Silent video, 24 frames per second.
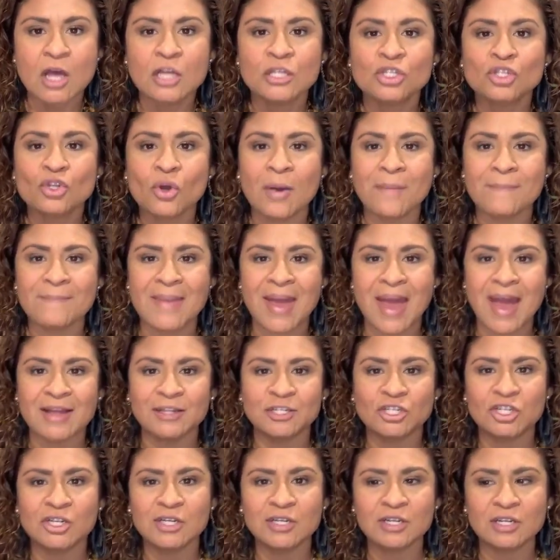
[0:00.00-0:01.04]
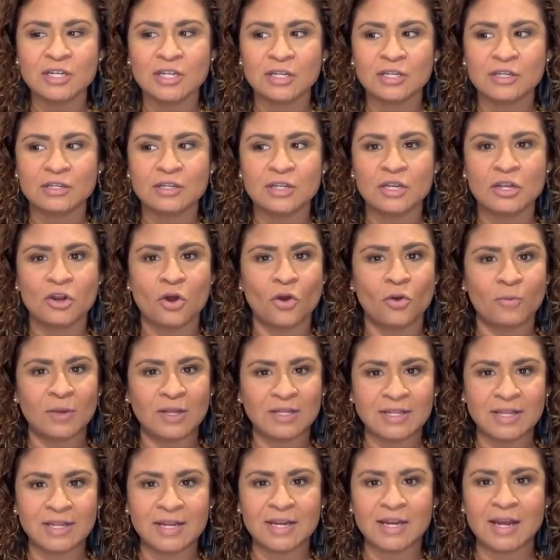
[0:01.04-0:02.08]
So imagine,
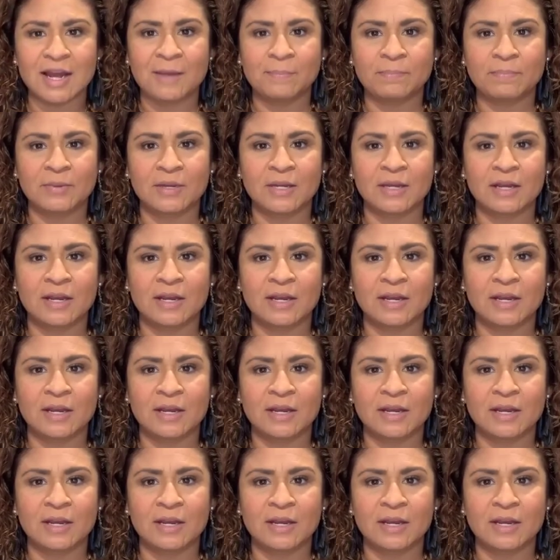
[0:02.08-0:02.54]
cleaning up